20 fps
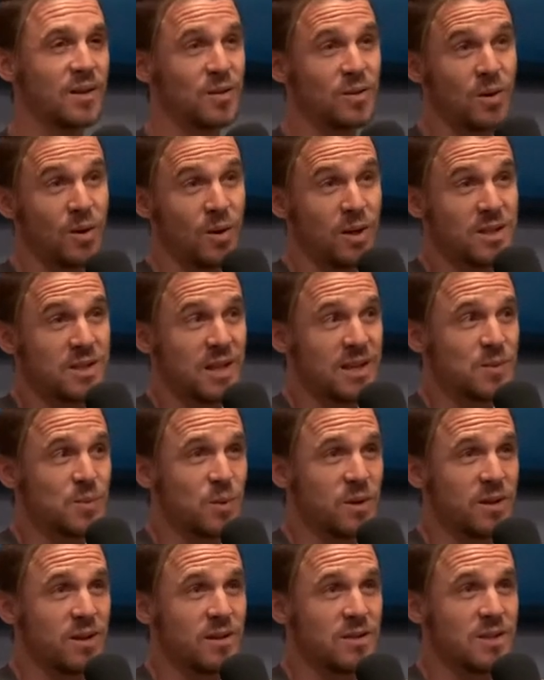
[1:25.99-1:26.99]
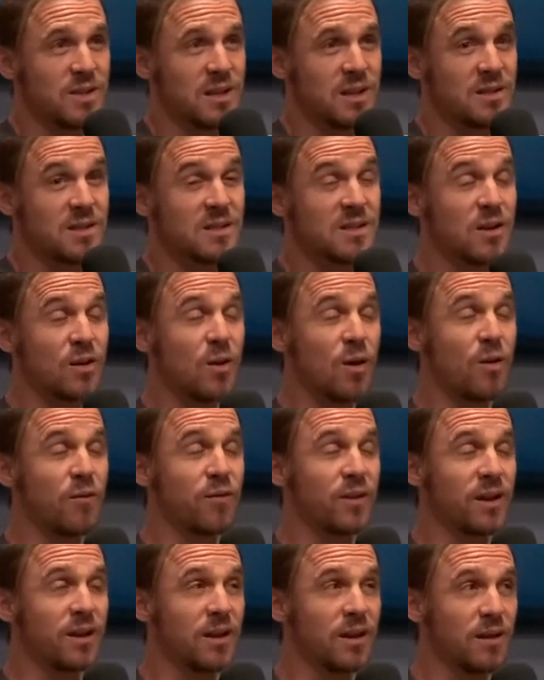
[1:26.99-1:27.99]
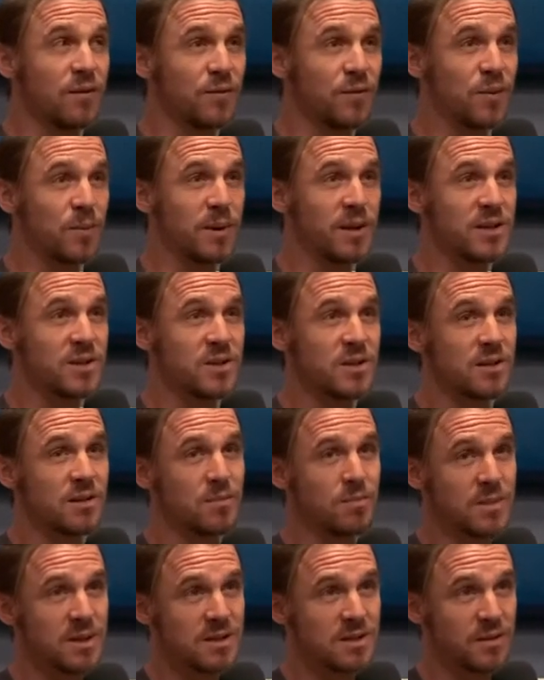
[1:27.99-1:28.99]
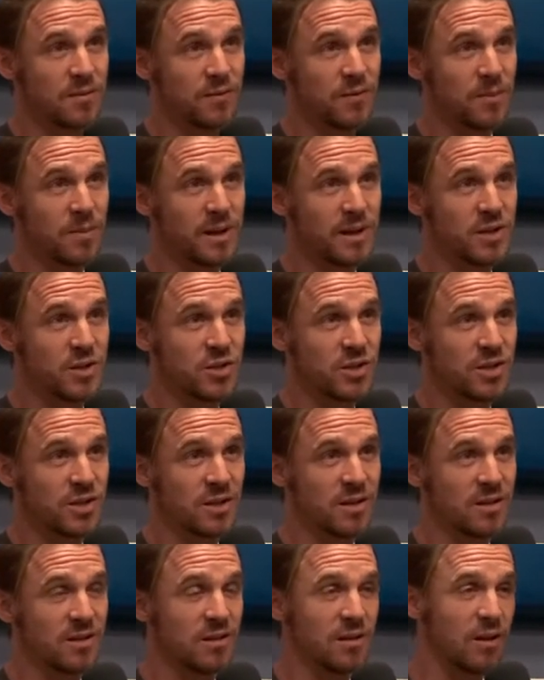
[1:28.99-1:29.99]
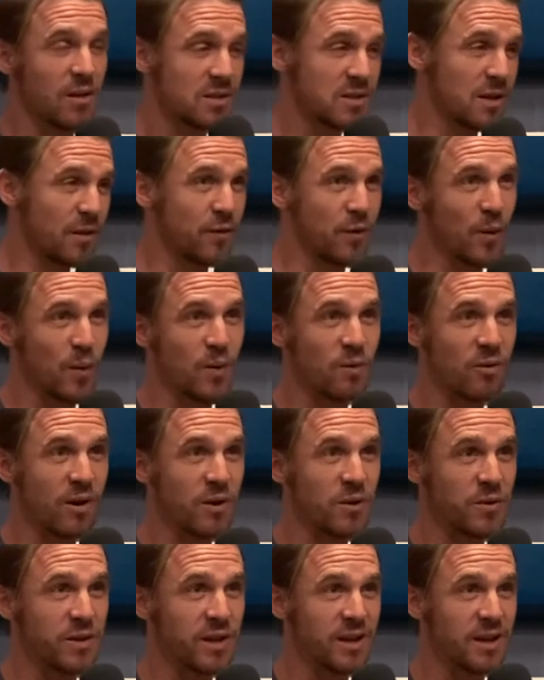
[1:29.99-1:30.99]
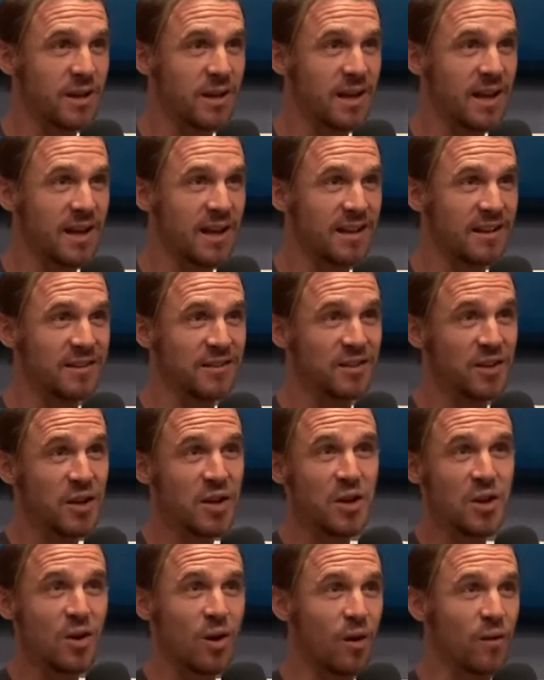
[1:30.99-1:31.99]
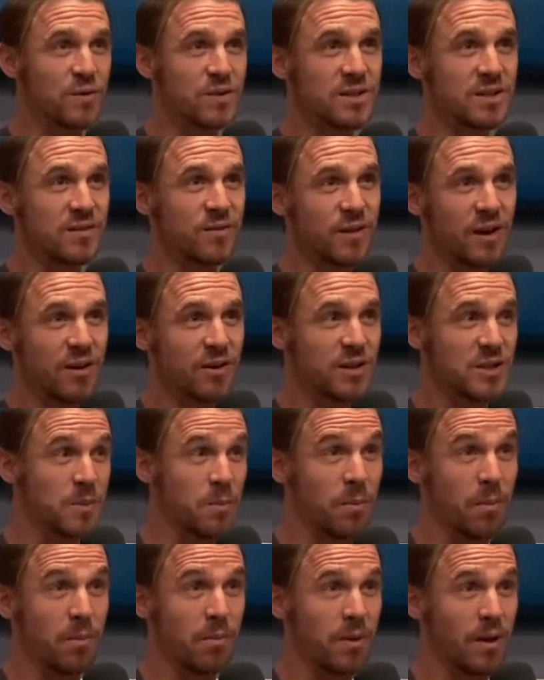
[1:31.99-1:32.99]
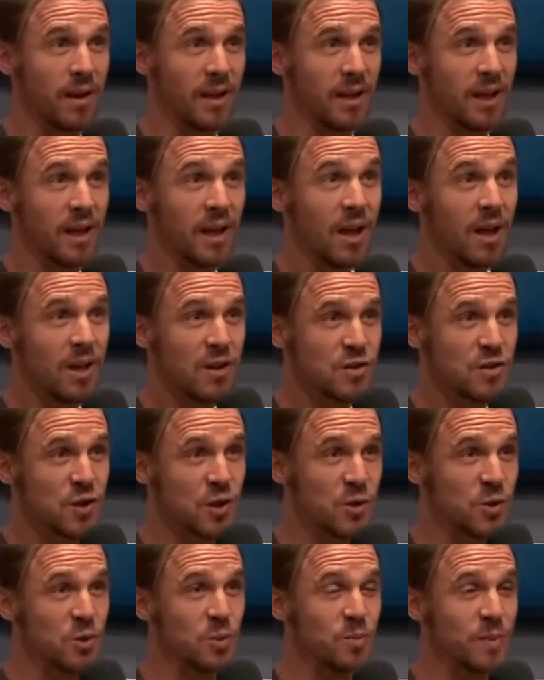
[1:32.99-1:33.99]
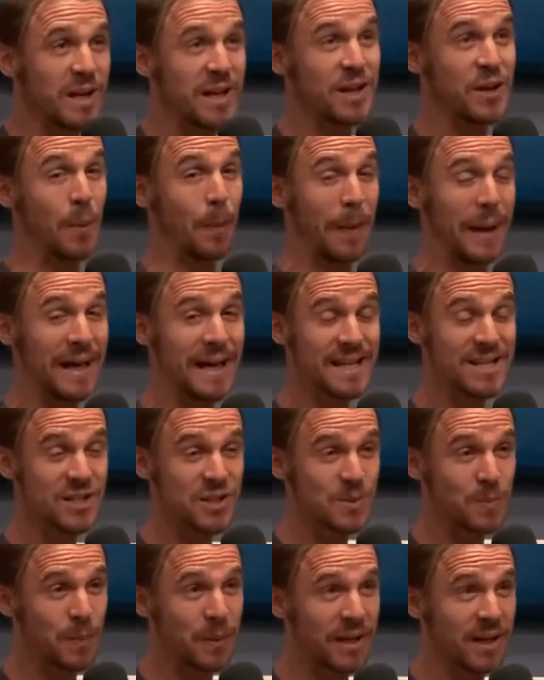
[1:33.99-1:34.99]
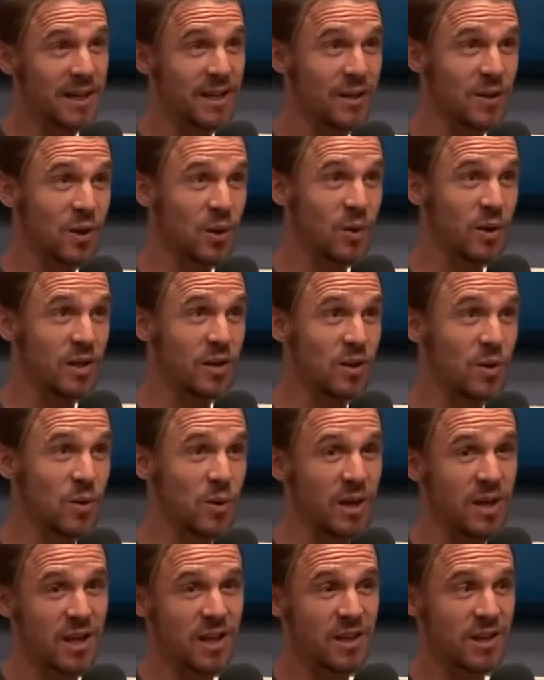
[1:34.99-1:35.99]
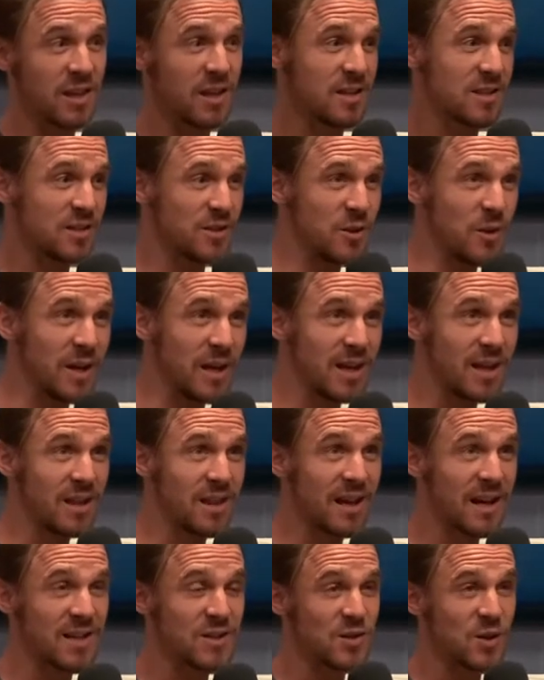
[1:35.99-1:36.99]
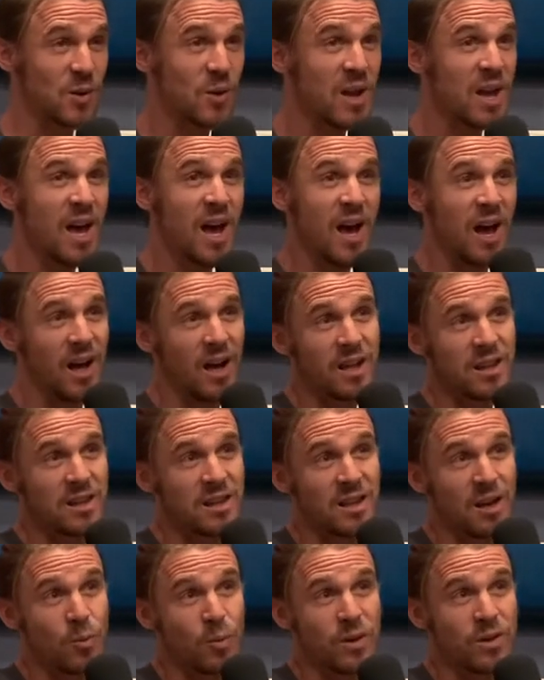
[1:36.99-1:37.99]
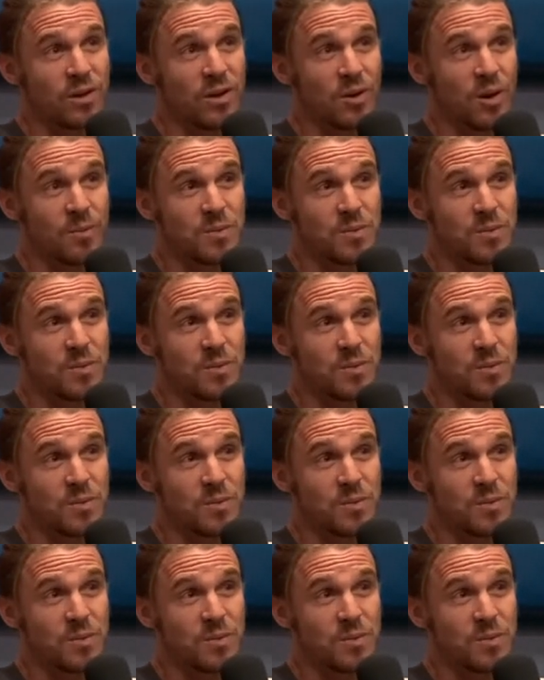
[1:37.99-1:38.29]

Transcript: No, it's one of those things. There's a lot of information and misinformation, a lot of stuff going around on the internet, and obviously various like social media pages. But you know, and you hear this and you hear that. So I think I'm with you.